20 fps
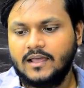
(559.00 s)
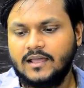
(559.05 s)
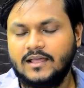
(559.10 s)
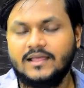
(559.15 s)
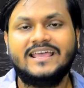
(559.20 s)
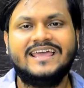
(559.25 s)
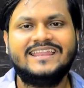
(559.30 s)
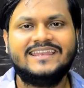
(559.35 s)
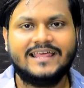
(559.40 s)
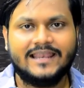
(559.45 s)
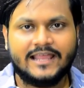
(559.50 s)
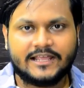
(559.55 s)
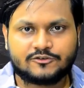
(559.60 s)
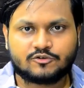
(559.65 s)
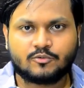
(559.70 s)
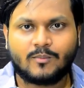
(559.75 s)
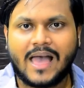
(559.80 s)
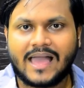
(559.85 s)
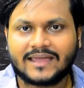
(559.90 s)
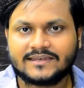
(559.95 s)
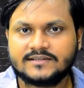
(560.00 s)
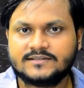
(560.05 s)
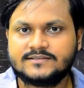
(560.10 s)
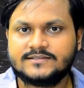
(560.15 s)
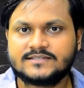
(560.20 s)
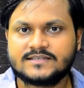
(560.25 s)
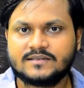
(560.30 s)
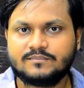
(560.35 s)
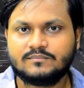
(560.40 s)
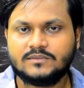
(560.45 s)
In
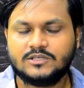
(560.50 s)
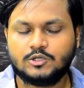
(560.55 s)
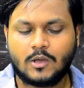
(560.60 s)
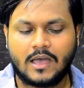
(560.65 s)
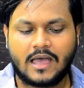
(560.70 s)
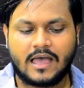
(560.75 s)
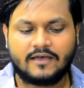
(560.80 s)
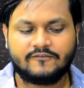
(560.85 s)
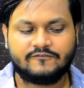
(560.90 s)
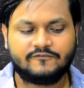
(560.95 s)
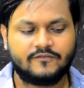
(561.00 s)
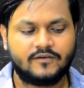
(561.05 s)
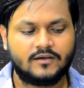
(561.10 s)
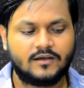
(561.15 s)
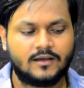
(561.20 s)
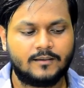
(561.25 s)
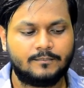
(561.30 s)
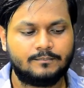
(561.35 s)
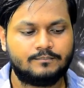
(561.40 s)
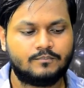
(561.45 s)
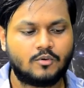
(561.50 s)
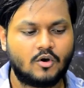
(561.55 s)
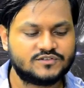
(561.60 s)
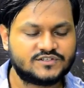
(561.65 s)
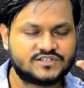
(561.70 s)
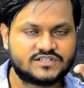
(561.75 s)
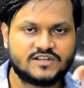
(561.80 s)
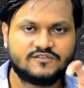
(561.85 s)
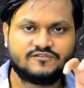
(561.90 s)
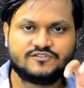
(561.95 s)
electromagnetism, you have
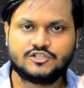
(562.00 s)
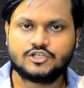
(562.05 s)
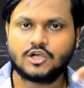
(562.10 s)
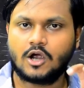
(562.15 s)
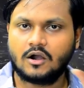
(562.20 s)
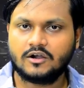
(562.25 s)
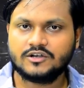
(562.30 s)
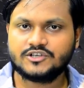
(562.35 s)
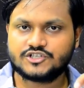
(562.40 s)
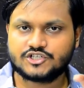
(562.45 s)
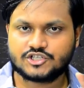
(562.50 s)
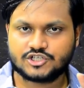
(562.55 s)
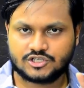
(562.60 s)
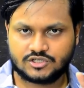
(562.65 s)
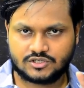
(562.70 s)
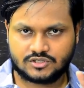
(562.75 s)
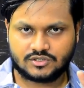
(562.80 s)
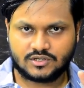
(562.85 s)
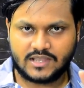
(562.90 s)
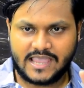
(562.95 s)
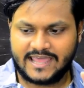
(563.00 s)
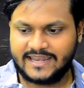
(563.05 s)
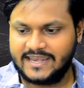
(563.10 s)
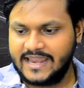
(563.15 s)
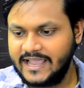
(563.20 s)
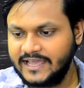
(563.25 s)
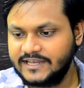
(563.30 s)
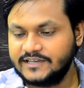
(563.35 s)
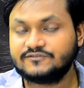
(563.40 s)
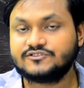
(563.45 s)
positive charge and
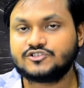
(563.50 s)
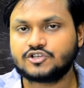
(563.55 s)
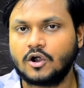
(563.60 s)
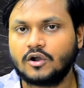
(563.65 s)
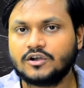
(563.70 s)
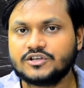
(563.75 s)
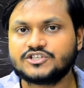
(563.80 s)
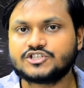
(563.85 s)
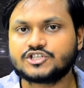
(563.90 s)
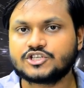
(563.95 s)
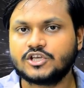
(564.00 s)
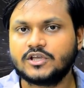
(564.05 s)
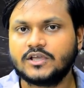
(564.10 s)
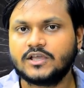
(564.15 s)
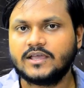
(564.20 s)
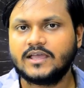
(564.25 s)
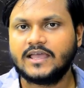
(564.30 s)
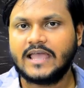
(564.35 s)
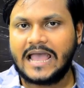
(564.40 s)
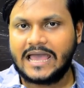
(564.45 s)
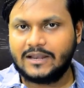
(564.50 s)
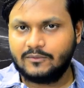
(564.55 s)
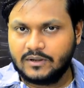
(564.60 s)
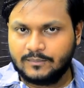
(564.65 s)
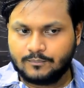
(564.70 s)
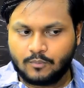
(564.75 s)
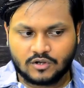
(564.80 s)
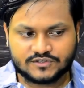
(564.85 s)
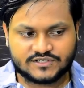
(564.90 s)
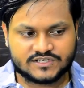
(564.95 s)
negative charge. And
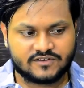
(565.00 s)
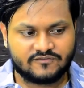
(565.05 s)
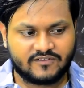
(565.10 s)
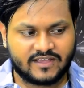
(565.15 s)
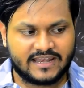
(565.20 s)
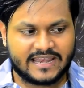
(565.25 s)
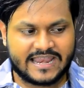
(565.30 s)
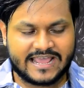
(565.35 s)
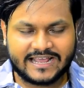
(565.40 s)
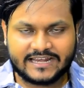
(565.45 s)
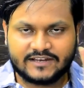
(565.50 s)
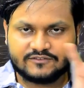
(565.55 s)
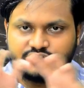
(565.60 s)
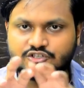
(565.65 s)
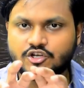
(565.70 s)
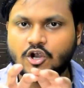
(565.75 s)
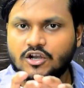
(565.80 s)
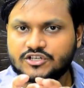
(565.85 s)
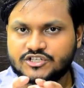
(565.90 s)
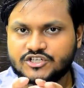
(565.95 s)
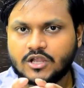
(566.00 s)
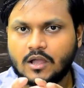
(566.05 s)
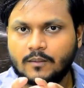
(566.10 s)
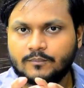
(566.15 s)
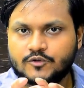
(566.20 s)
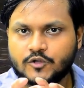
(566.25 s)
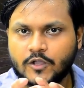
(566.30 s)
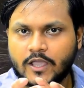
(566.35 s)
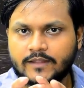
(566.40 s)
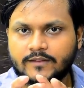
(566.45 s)
when positive and negative charge
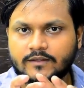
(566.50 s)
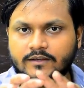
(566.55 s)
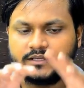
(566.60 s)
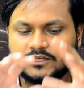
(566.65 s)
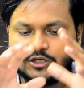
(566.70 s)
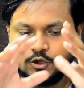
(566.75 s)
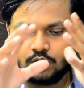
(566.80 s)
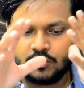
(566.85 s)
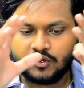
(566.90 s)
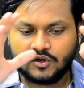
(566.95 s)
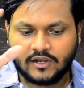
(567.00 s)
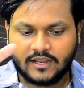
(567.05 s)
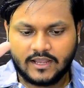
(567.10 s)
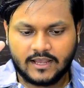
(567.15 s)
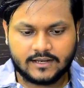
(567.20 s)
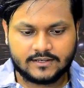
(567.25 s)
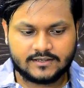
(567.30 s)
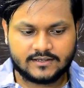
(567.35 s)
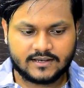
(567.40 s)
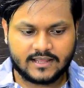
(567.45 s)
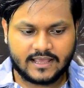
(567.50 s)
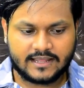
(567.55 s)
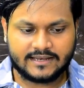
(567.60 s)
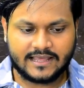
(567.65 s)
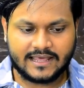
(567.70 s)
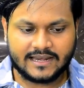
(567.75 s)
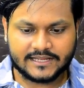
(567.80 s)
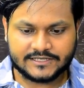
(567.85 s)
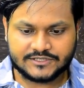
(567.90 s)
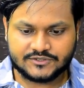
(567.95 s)
come together, you create an
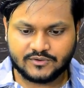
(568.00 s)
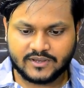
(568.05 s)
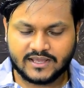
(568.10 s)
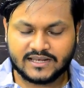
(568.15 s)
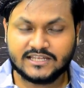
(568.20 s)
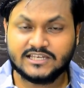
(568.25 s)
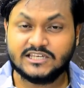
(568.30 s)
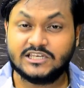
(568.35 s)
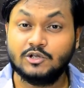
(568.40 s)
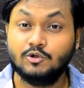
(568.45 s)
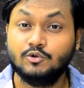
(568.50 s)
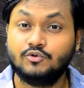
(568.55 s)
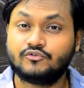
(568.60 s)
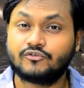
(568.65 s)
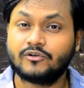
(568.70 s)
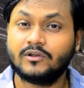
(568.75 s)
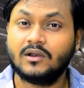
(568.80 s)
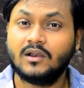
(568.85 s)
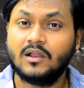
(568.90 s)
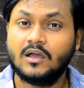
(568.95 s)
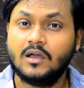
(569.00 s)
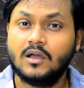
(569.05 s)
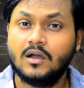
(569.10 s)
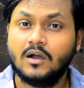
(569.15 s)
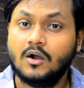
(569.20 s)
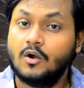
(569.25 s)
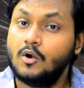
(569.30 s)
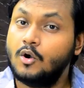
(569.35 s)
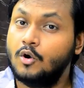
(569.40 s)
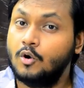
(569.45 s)
electrically neutral
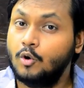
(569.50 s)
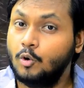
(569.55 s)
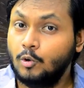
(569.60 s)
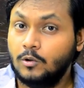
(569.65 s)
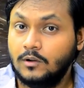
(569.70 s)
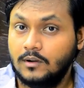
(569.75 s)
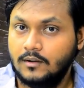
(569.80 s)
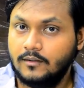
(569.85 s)
hole.